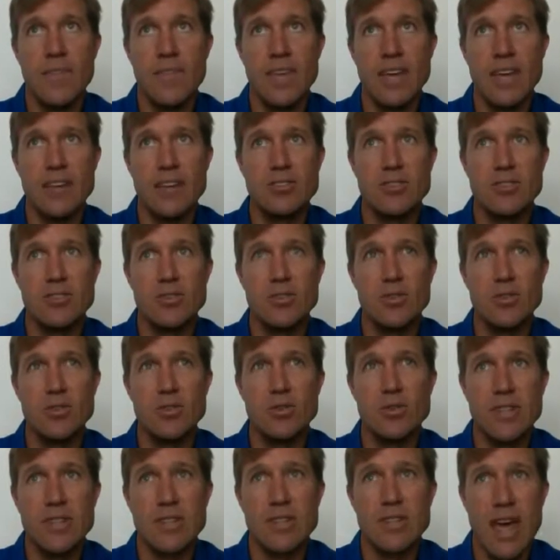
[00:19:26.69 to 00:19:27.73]

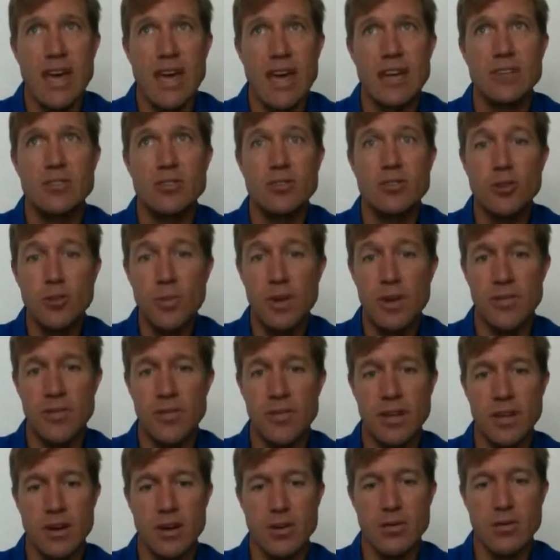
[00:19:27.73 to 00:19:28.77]
into 10 2-minute
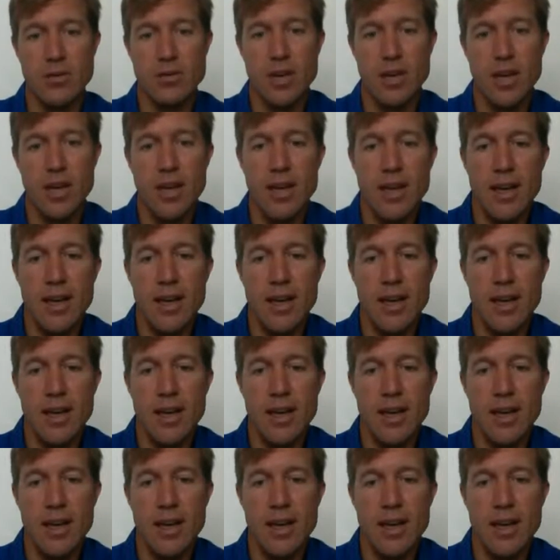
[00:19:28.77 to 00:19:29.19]
videos,